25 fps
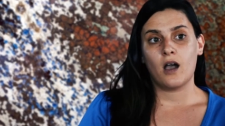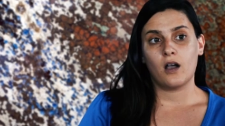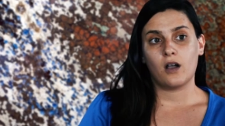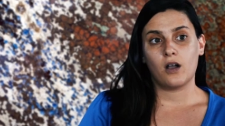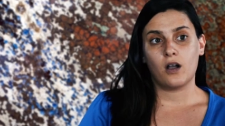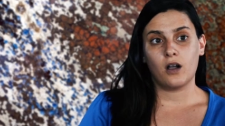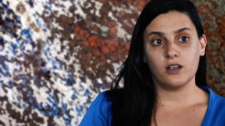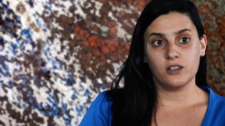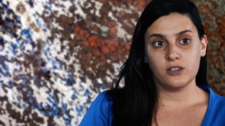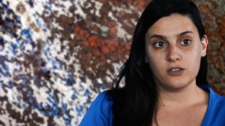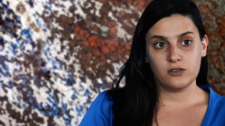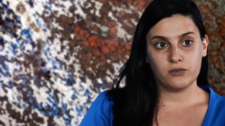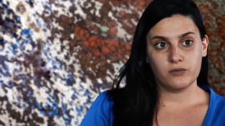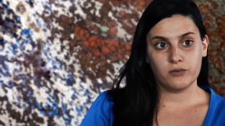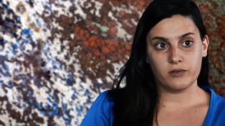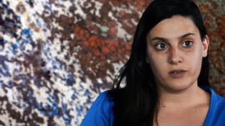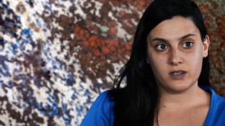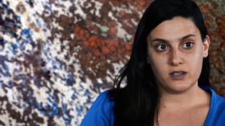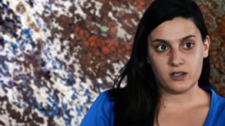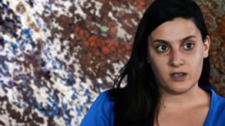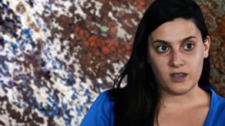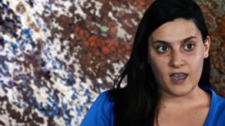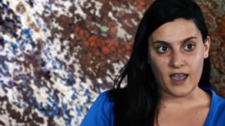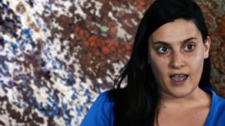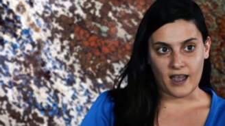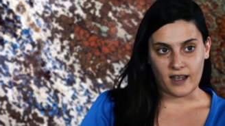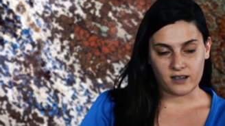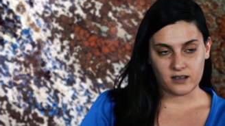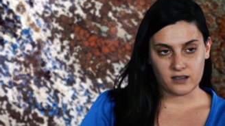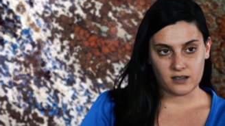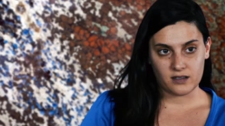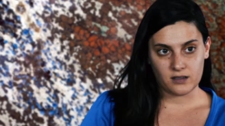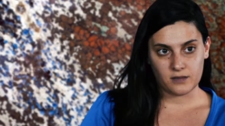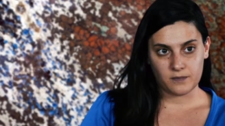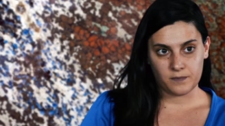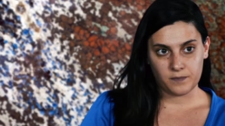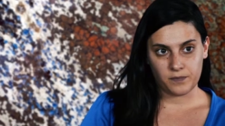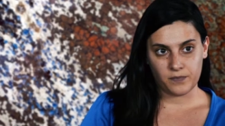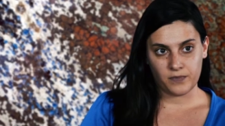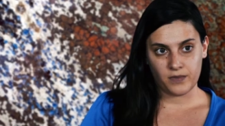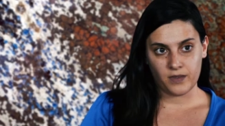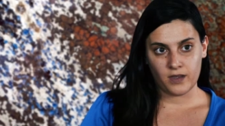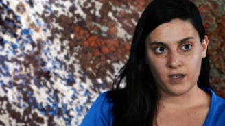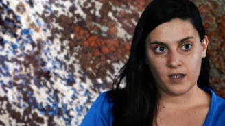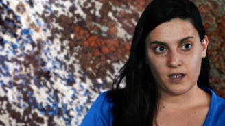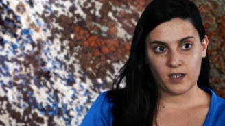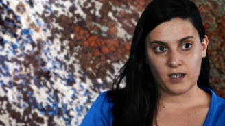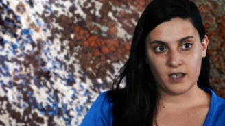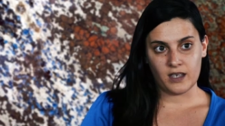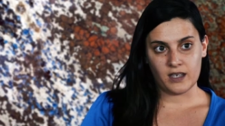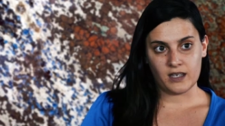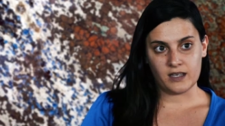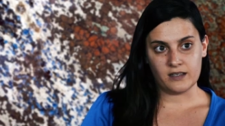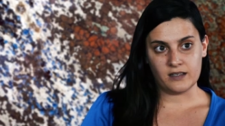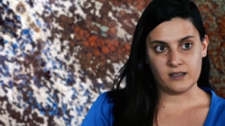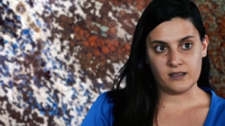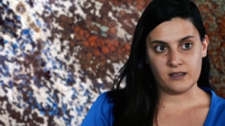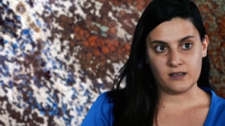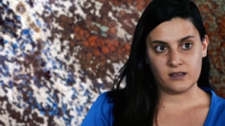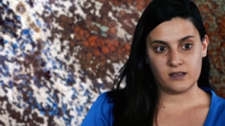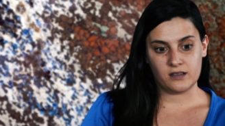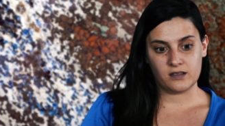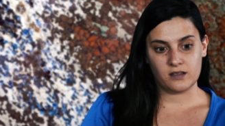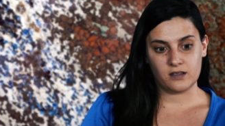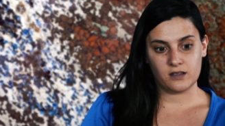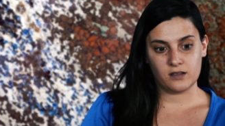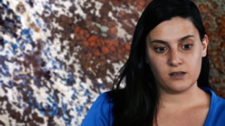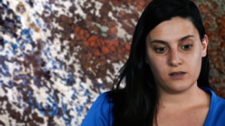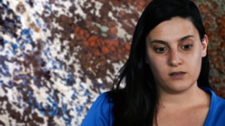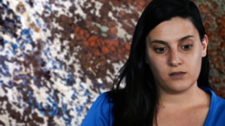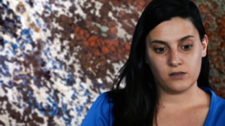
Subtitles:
Contrary to that is,